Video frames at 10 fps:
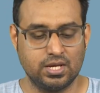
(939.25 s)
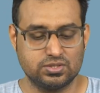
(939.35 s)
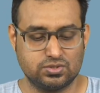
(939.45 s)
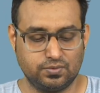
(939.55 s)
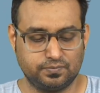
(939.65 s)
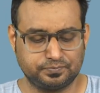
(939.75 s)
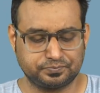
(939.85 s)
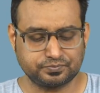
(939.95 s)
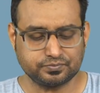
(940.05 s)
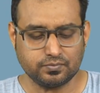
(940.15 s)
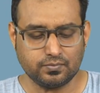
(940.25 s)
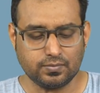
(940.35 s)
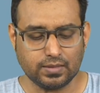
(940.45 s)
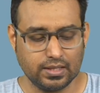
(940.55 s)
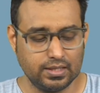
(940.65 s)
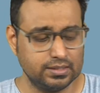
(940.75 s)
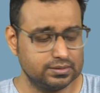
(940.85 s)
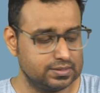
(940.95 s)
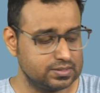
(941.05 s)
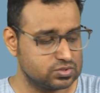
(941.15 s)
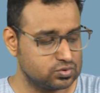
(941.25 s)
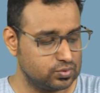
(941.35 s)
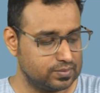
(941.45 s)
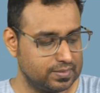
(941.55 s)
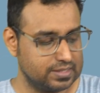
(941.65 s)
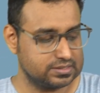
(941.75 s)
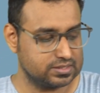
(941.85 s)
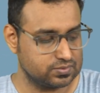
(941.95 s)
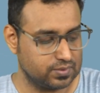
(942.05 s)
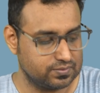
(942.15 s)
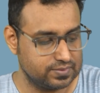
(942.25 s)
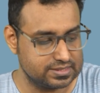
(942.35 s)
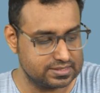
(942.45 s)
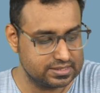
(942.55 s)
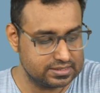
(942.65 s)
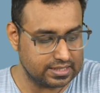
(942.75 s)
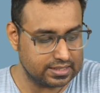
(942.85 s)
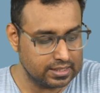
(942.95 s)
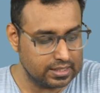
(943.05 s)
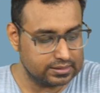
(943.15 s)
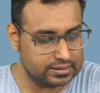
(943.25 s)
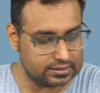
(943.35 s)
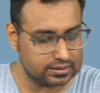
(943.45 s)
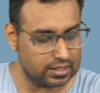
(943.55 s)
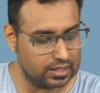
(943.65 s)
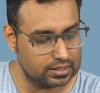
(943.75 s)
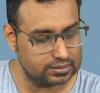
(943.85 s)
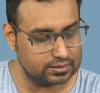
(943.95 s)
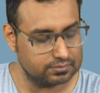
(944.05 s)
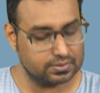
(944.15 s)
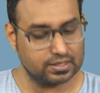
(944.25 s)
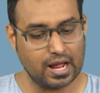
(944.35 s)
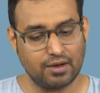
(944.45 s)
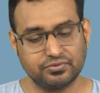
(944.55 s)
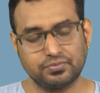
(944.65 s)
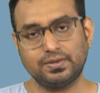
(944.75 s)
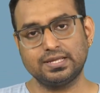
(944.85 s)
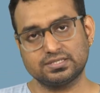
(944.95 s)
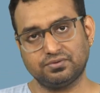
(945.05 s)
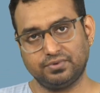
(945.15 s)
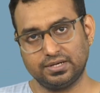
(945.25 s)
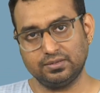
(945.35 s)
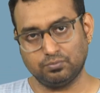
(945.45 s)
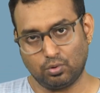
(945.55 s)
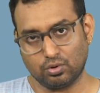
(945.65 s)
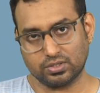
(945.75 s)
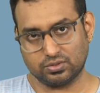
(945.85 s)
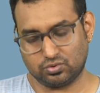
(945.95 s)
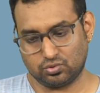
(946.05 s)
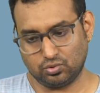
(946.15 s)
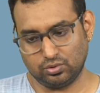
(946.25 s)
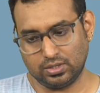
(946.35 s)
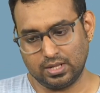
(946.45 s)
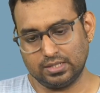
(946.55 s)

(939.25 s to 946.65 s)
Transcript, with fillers: So, in these two images what we see that that uh, craft plays a very important role